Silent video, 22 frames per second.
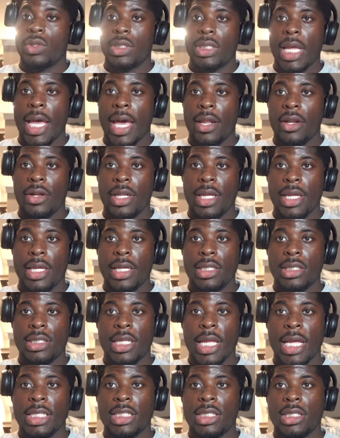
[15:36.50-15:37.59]
Saturdays,
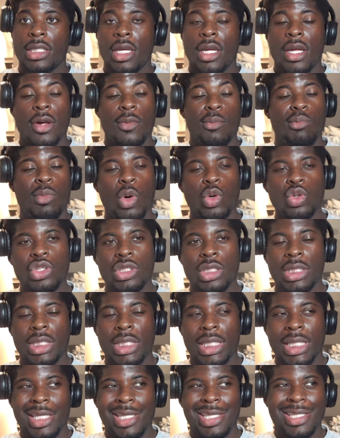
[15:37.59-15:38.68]
that's
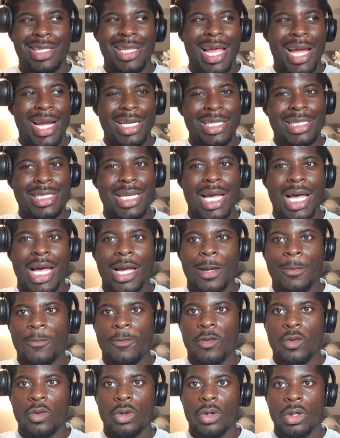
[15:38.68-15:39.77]
mostly like a time
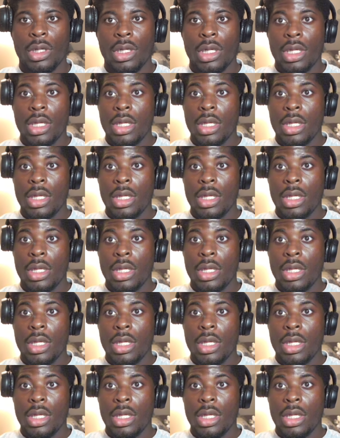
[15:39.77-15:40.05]
for